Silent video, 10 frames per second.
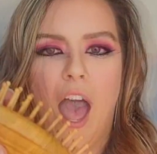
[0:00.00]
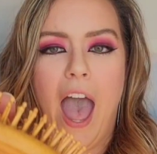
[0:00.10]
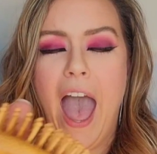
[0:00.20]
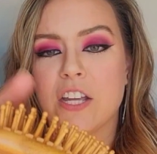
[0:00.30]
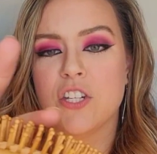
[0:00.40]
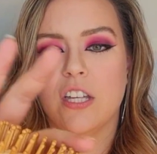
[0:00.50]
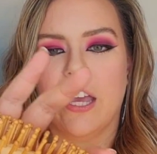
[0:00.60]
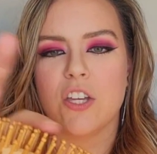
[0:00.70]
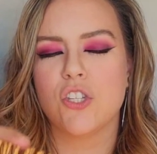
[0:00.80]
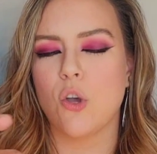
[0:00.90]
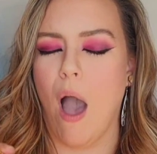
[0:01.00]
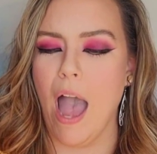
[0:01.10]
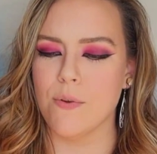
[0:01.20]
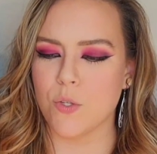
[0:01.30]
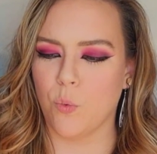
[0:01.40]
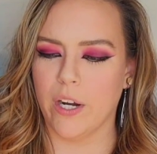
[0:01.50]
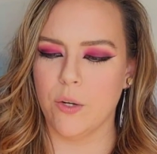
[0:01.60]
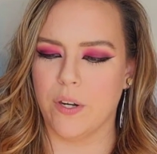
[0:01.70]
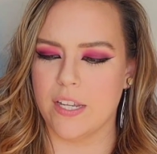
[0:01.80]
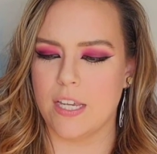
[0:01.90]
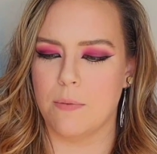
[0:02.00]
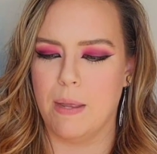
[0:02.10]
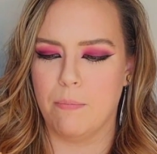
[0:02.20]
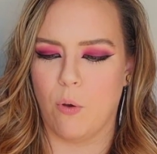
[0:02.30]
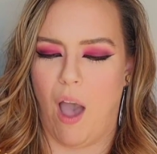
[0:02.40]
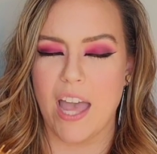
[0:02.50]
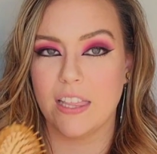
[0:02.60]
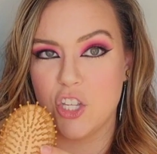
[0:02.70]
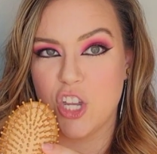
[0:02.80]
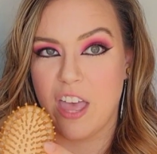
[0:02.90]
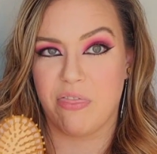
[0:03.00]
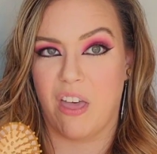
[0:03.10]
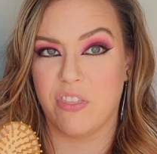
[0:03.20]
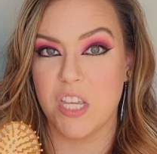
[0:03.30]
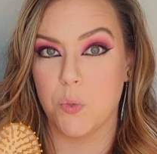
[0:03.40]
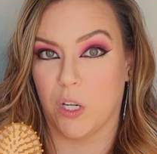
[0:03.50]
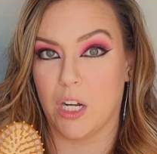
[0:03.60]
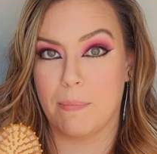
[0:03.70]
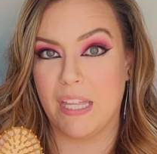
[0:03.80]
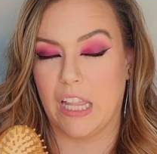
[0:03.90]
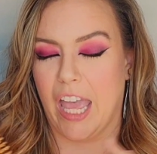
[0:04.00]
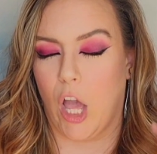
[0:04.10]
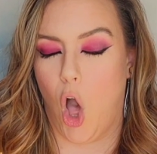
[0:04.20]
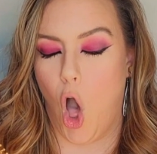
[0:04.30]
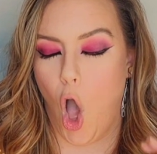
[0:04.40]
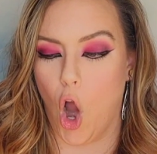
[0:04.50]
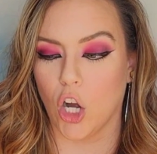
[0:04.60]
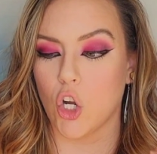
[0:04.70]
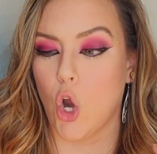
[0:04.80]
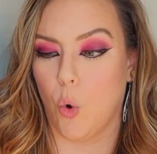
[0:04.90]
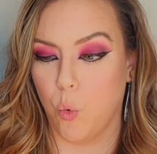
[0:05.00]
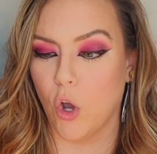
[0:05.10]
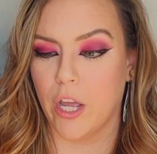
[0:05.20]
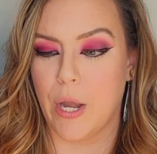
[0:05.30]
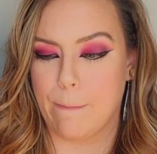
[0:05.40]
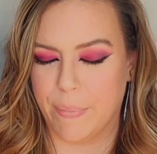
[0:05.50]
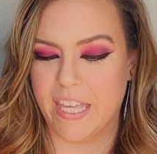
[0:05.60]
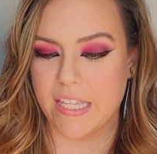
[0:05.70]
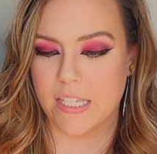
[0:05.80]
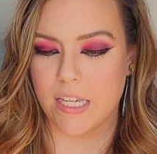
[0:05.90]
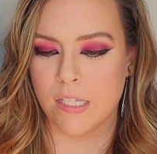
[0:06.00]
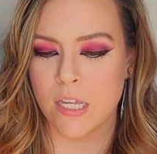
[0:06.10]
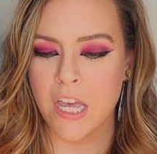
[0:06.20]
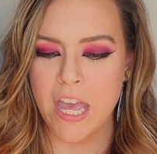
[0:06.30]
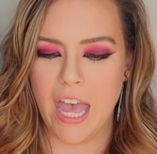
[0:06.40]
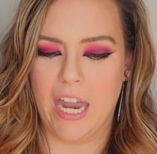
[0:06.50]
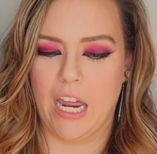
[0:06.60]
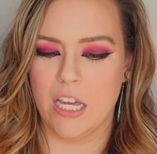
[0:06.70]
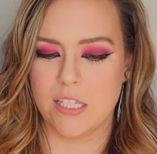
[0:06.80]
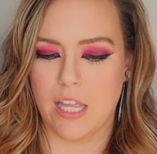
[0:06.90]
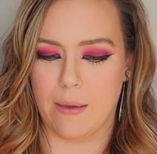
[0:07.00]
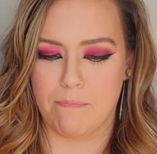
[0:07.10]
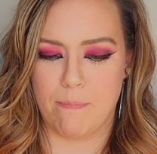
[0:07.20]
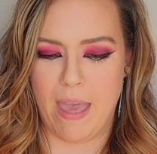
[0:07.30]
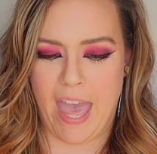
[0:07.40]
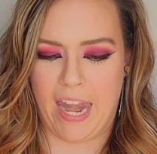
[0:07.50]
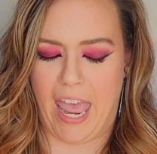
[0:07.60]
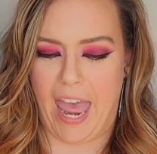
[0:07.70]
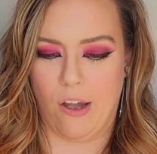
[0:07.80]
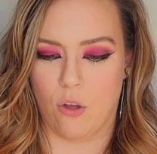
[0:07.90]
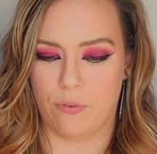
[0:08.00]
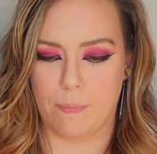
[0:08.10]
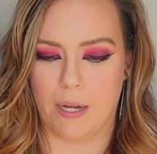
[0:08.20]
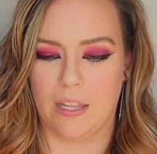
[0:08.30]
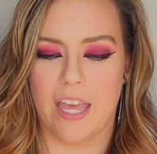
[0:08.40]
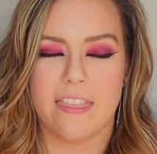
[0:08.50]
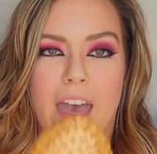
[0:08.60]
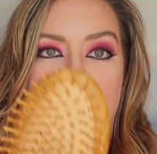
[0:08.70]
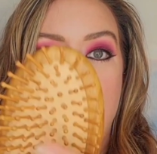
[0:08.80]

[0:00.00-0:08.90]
Actually, so I was worried when it said bamboo, I legit thought these were going to be like hardwood pieces. And I was like, man, I don't know if I'm going to like that,